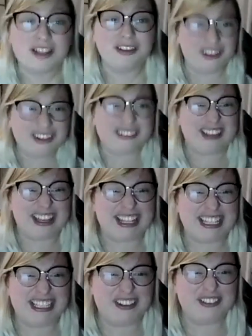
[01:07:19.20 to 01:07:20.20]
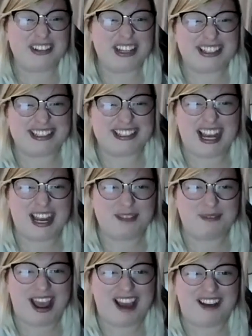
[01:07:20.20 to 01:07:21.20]
Looks like you need a
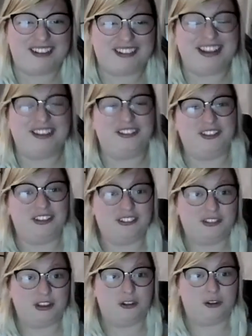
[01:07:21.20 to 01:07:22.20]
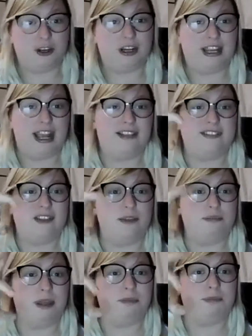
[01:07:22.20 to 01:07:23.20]
timeout, and she's gonna try to cast
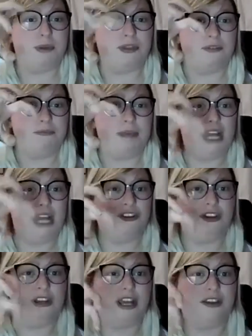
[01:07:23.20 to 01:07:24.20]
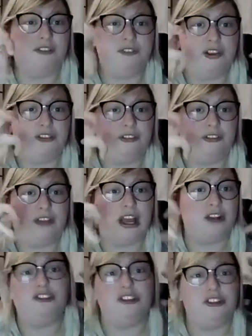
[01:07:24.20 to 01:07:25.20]
something, but the magic kind of fizzles
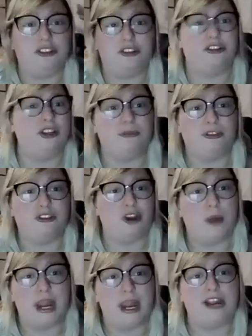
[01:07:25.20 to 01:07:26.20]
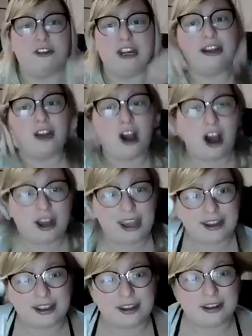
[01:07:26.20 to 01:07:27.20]
out. She just seems so angry and
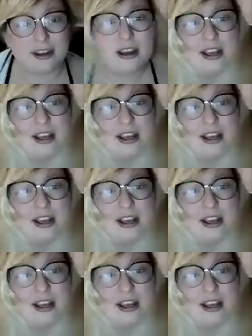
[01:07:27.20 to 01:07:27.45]
hot-headed.